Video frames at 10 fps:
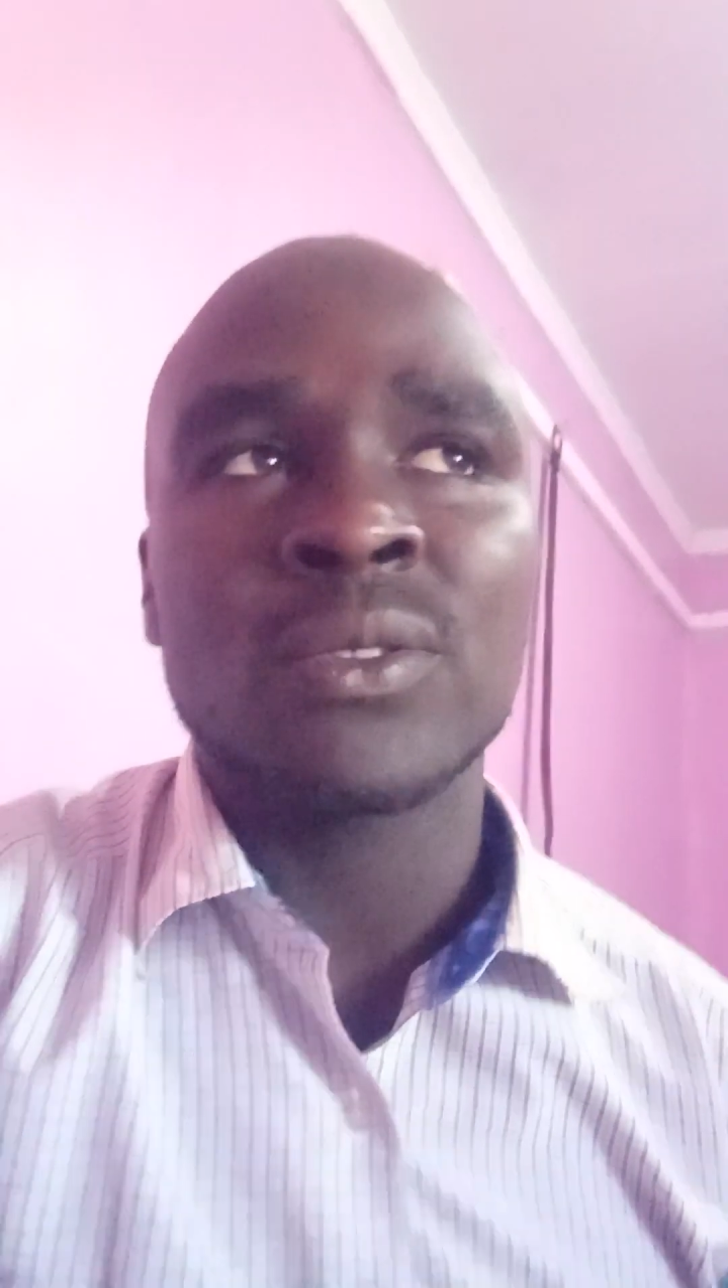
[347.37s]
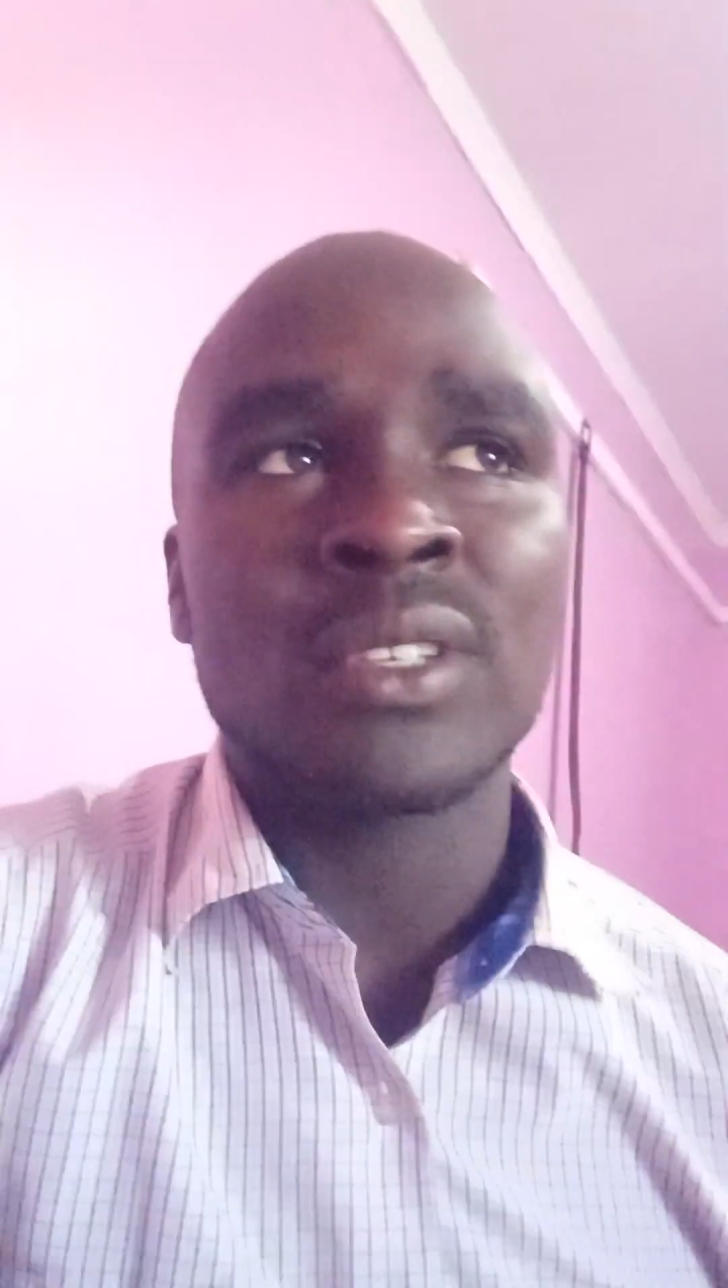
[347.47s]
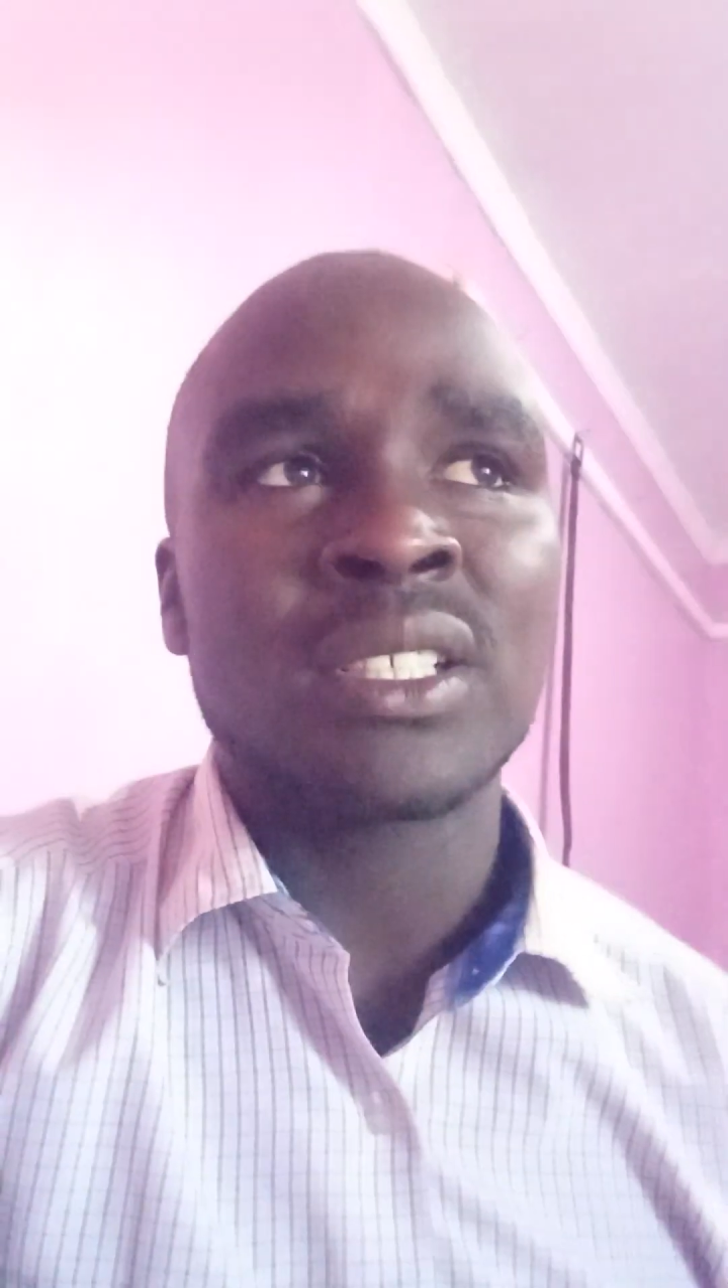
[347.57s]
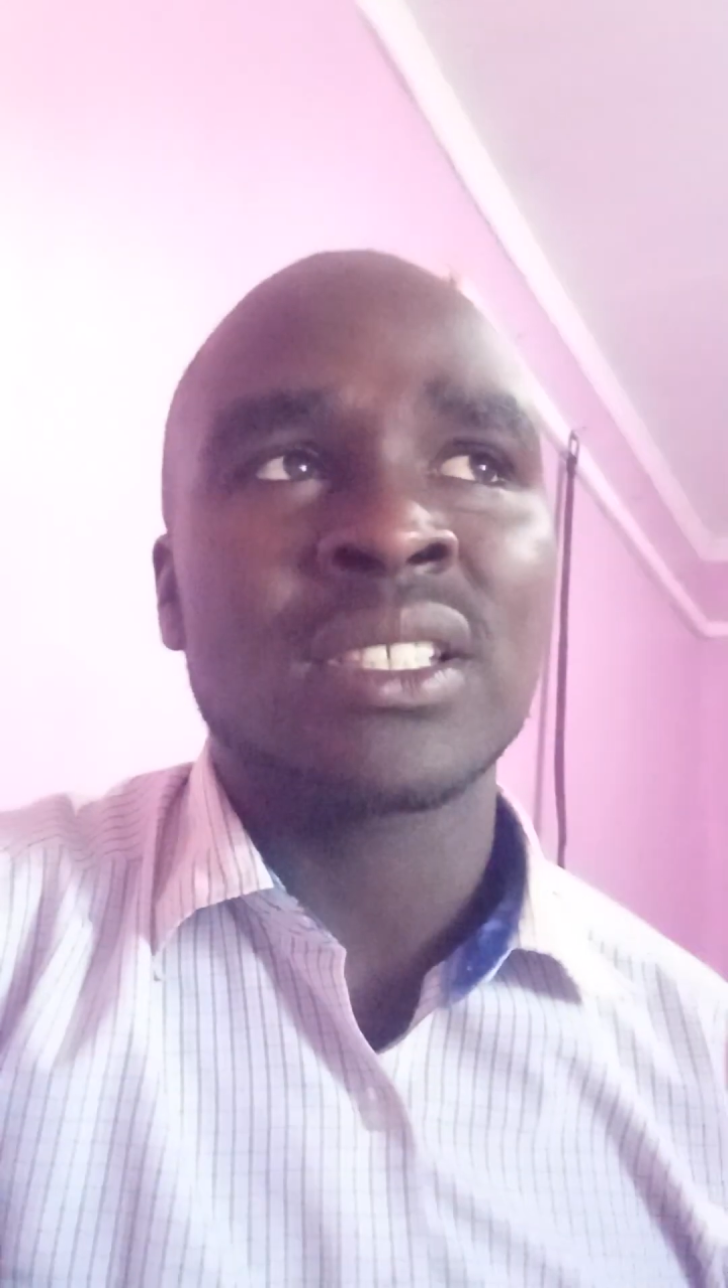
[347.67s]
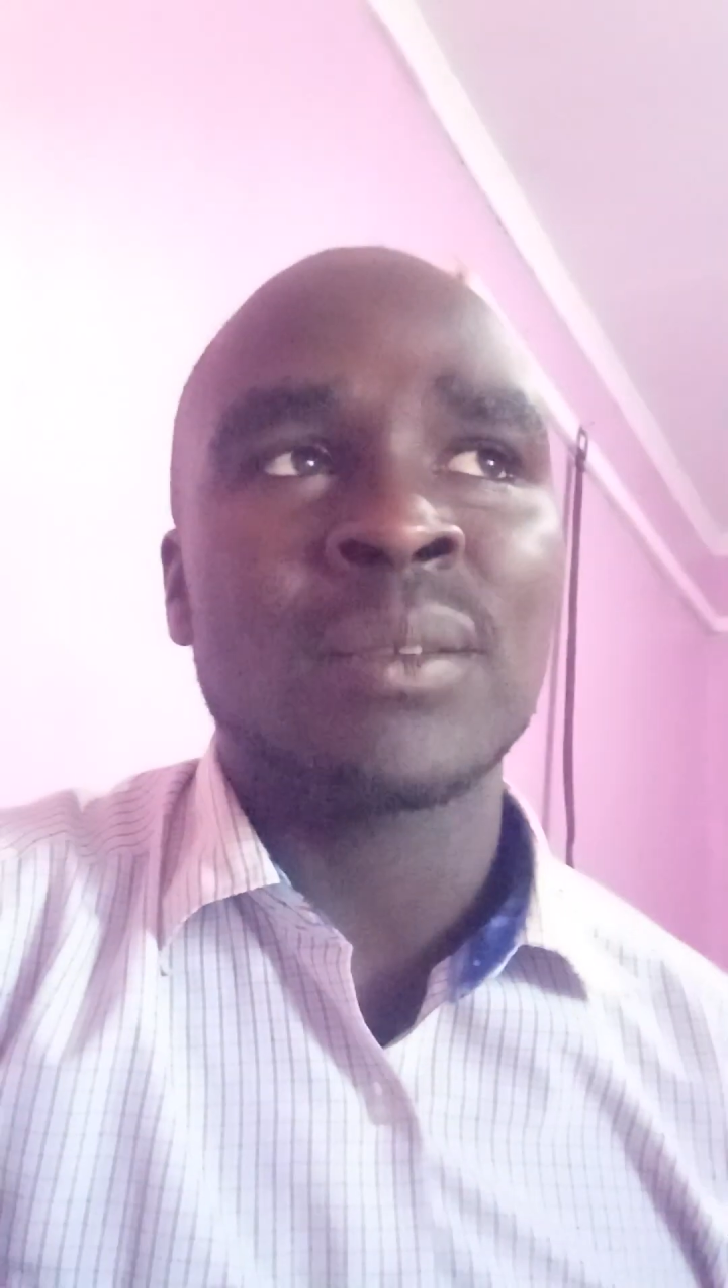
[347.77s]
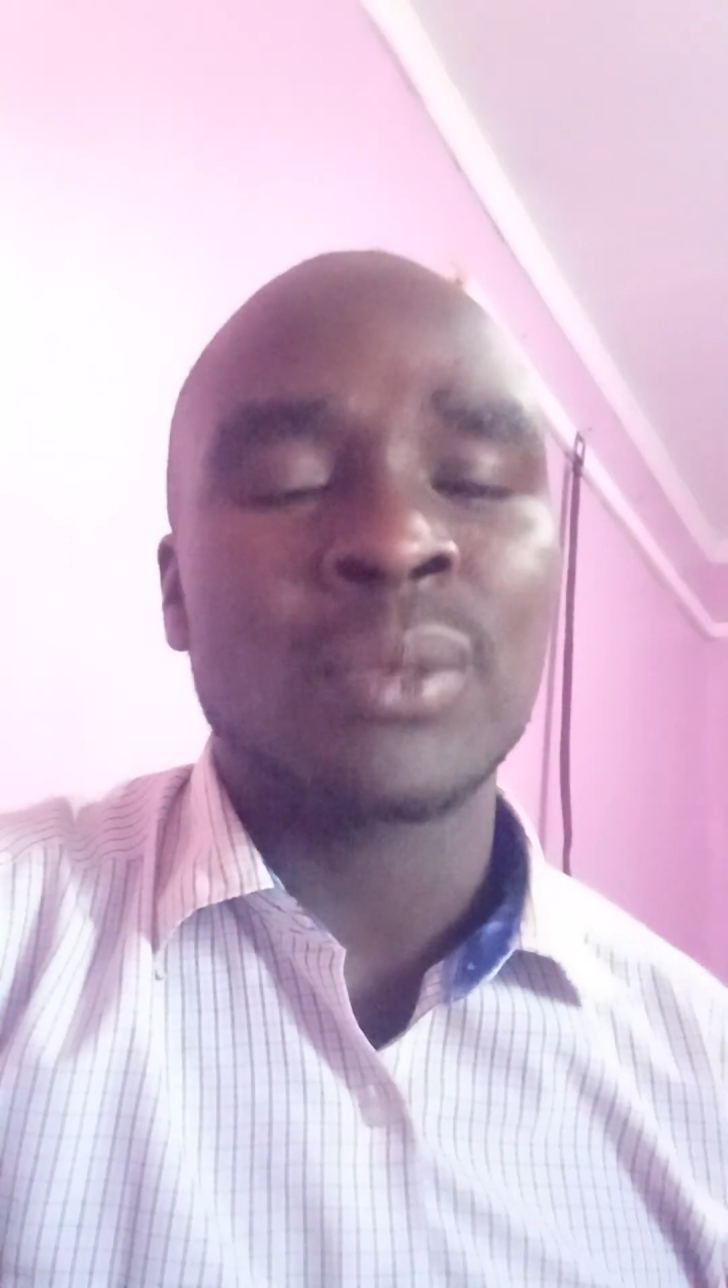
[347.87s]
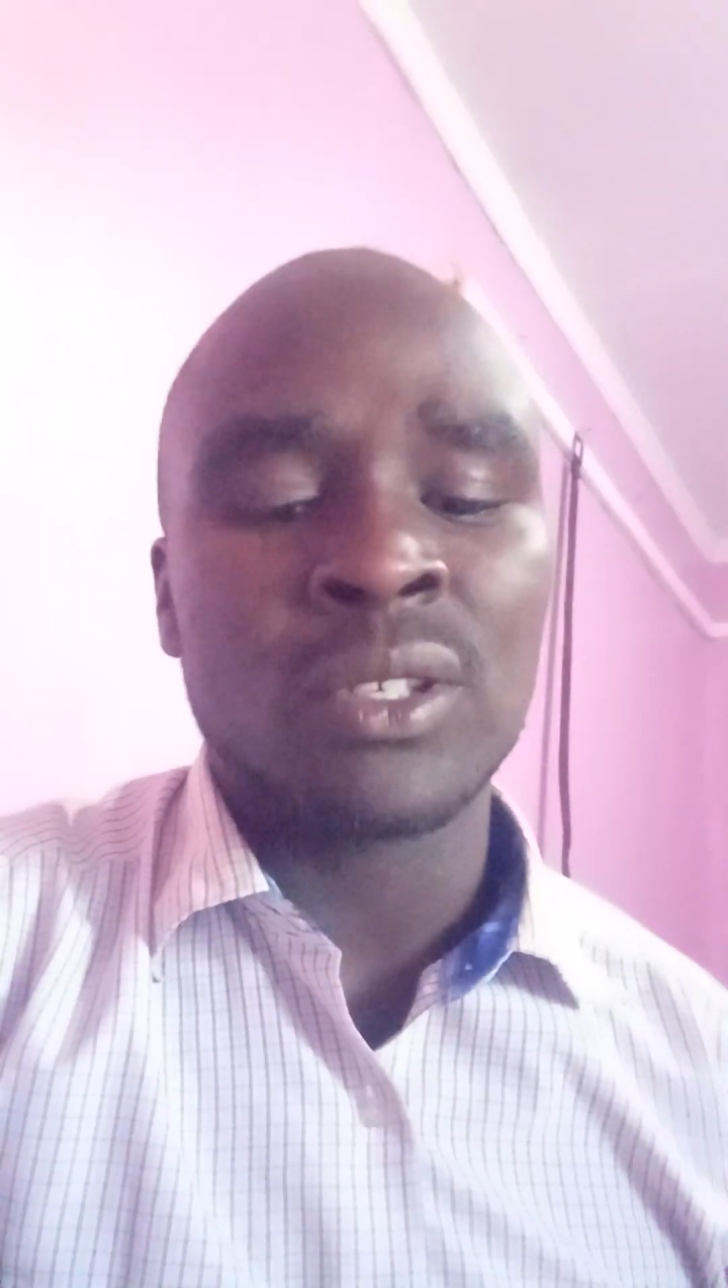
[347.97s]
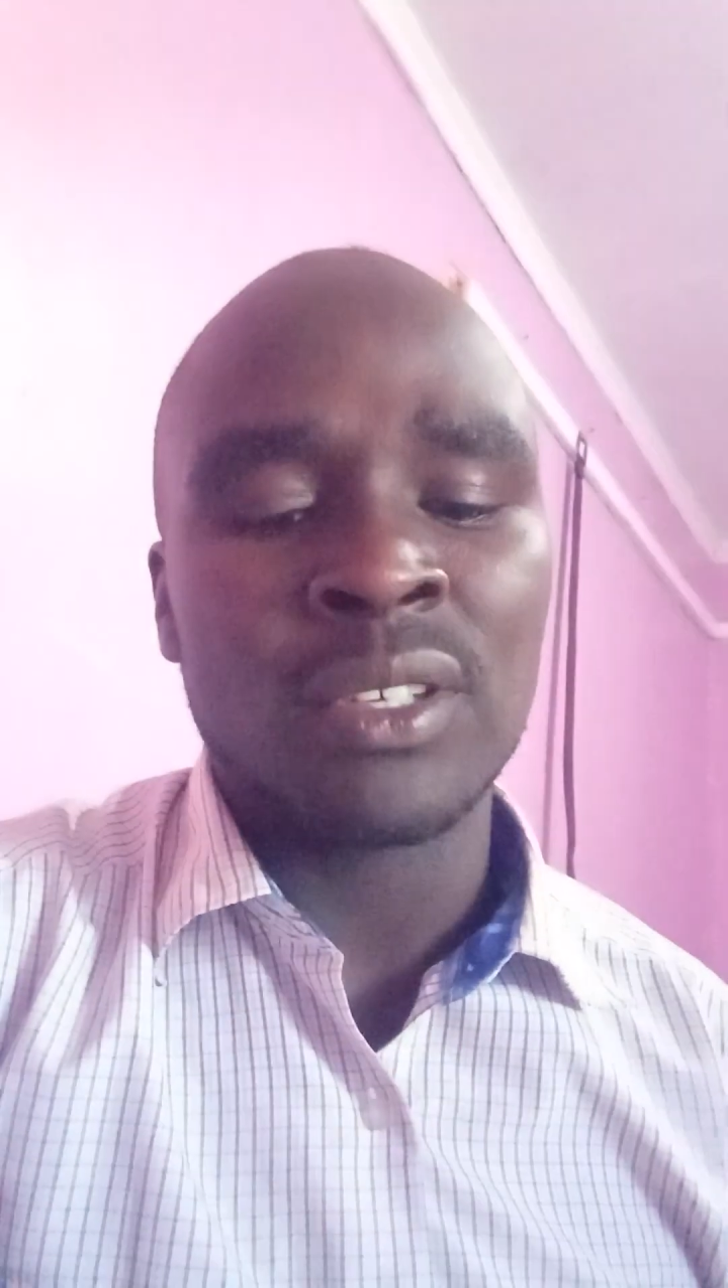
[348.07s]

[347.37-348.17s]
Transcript: For example,